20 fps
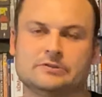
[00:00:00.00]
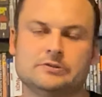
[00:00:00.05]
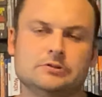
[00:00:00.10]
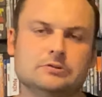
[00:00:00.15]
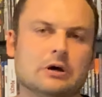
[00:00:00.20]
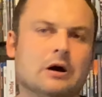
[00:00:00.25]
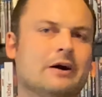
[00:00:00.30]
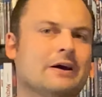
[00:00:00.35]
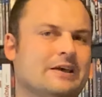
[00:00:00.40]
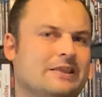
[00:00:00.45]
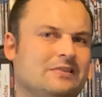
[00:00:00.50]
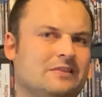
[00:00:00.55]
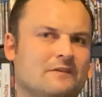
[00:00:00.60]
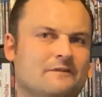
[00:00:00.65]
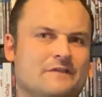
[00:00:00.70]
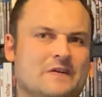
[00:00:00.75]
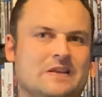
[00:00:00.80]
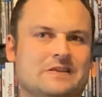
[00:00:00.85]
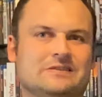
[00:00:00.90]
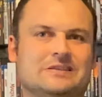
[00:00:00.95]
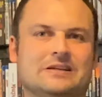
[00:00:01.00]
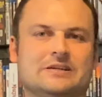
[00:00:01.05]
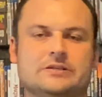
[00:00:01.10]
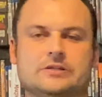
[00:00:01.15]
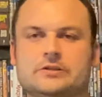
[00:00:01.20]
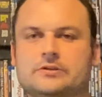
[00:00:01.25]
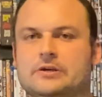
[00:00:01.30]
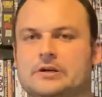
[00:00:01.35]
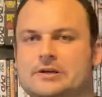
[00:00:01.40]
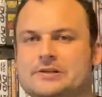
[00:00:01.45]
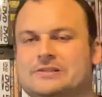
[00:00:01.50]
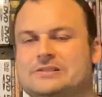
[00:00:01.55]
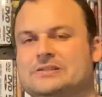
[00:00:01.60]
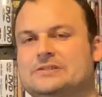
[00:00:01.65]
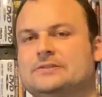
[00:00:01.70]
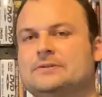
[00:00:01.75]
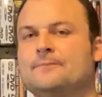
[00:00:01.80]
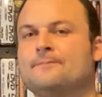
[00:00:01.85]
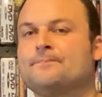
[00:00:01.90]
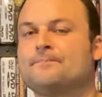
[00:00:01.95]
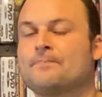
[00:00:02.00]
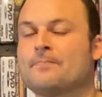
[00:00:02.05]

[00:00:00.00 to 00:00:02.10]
not in the vintage 30s